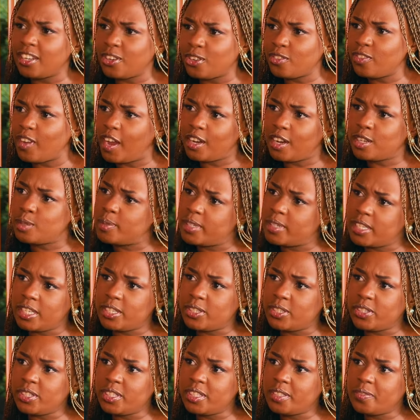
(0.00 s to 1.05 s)
get off Irish
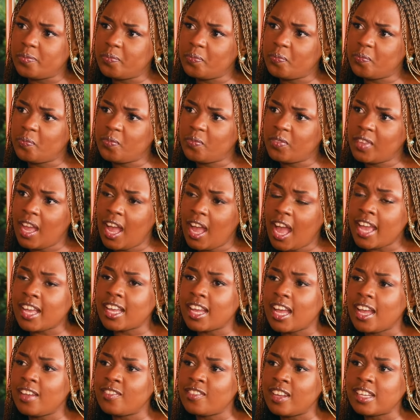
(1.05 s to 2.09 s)
potatoes.
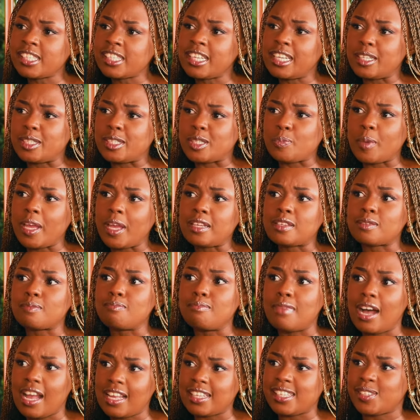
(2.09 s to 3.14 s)
I've actually spent
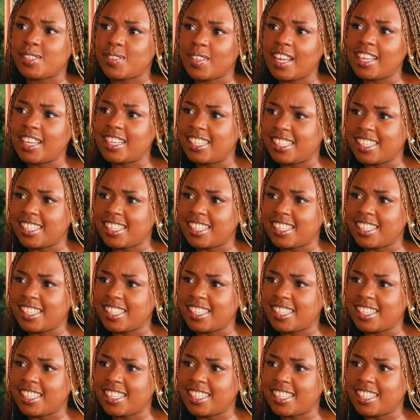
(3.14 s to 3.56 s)
months without